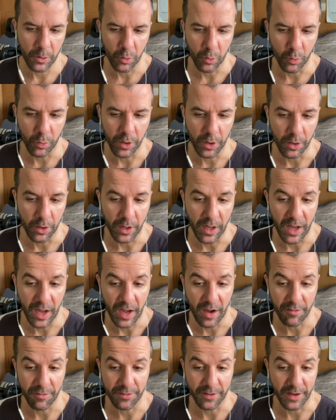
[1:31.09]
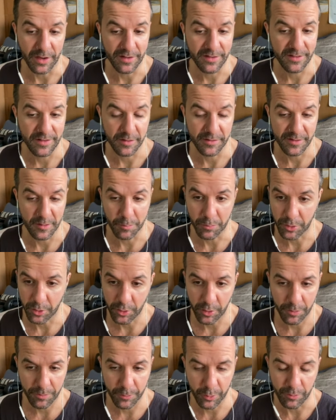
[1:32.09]
will have like
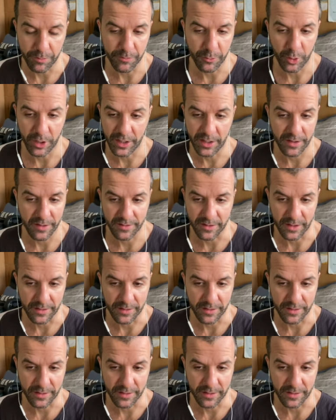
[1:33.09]
superb ratings,